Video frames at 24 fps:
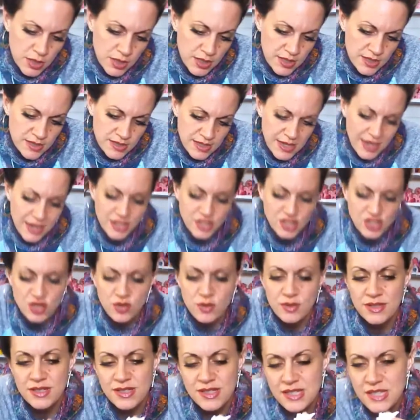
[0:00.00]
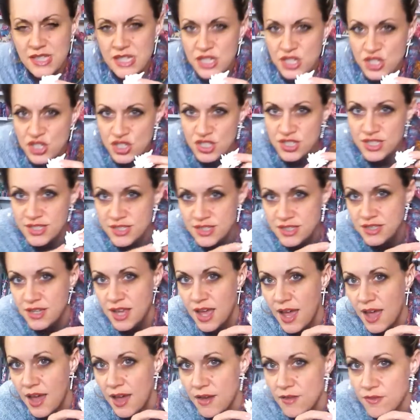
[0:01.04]
because as you can see, she doesn't
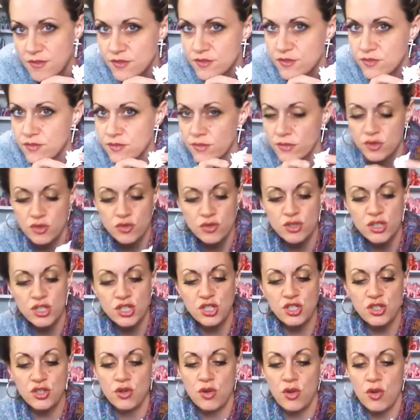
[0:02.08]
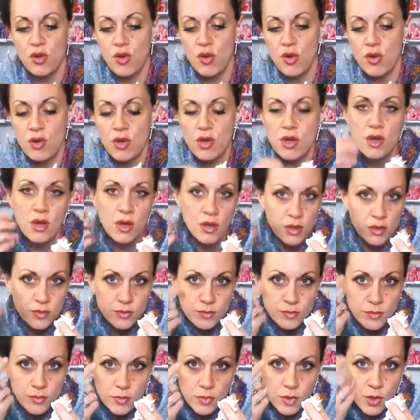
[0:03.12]
have traditional
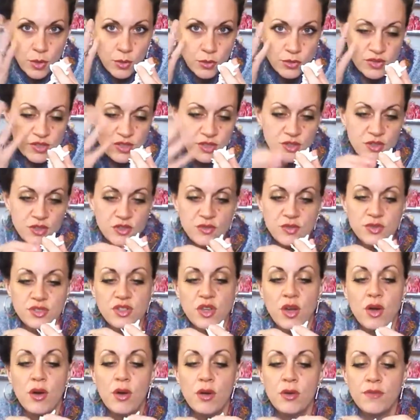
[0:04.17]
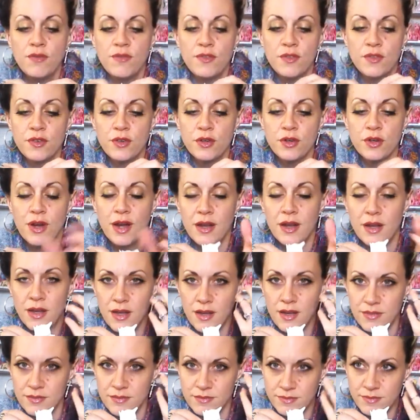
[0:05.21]
holes in her skull for
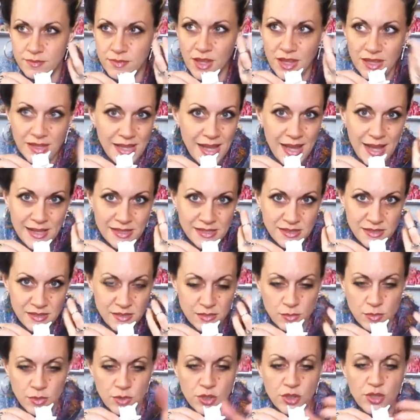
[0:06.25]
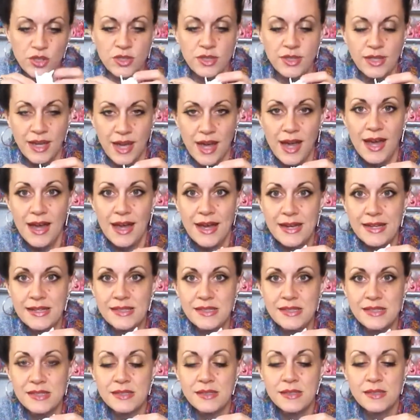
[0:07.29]
glass or acrylic
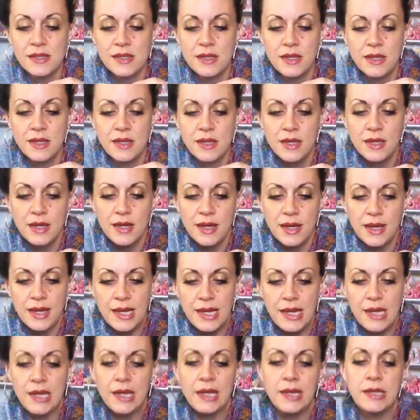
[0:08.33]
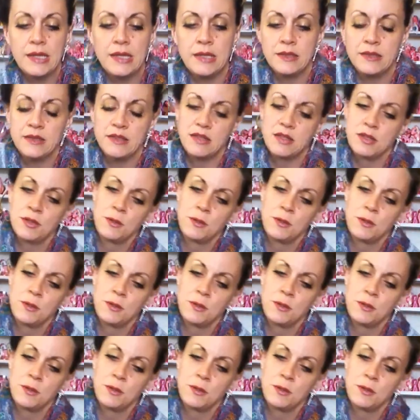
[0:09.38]
eyes, and...